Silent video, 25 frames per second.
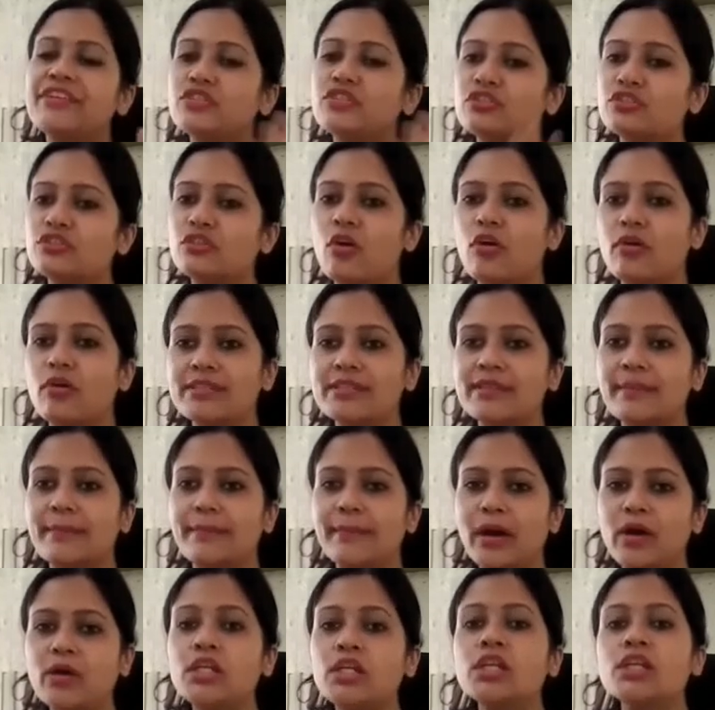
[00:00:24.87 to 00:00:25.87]
which talks
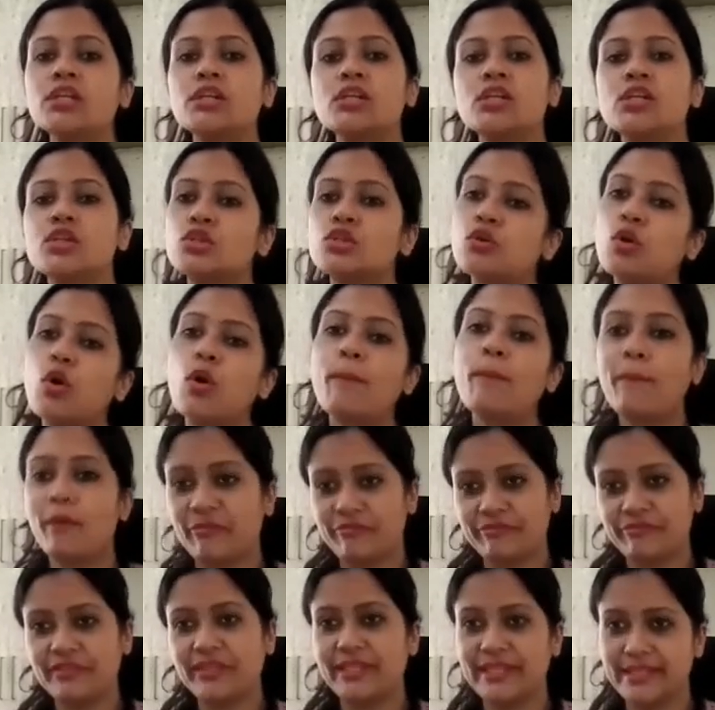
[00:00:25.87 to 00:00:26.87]
about scope
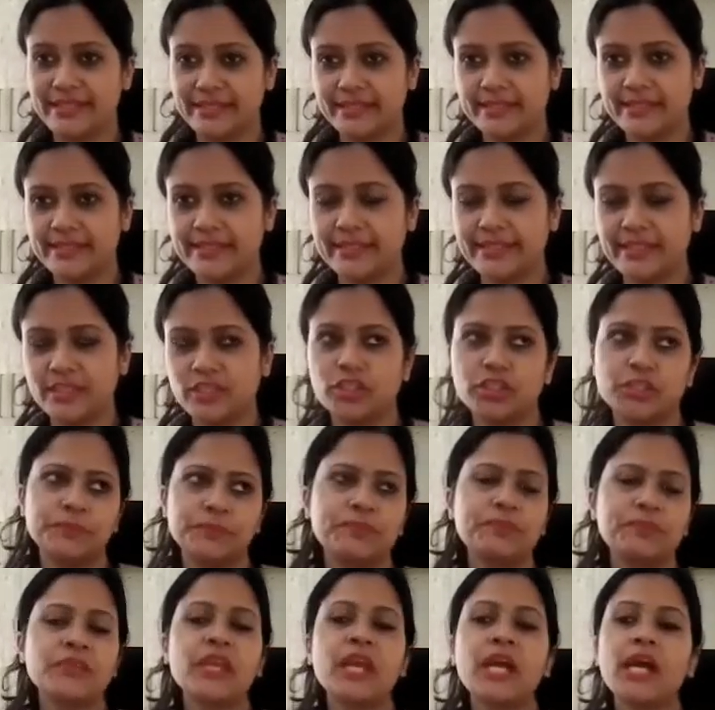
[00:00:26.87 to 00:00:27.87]
of the
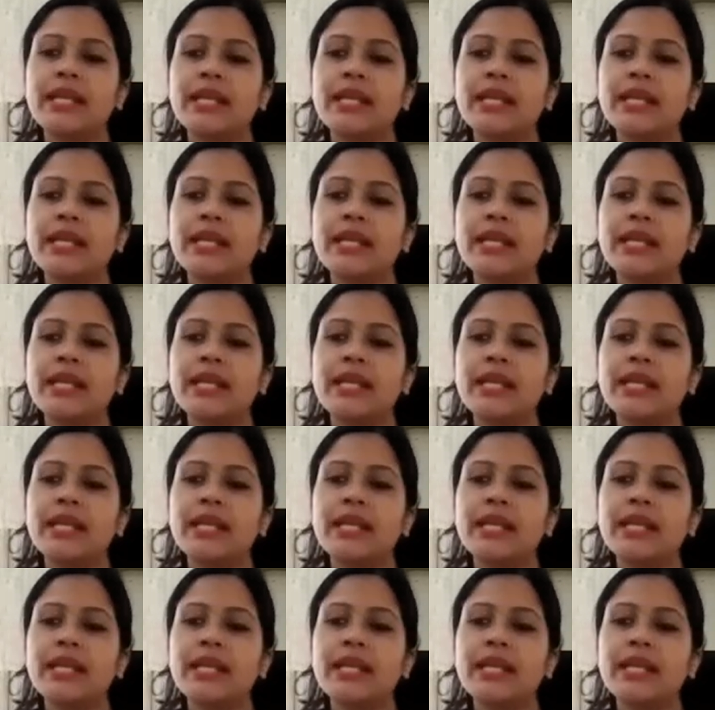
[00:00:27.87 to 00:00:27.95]
legislation.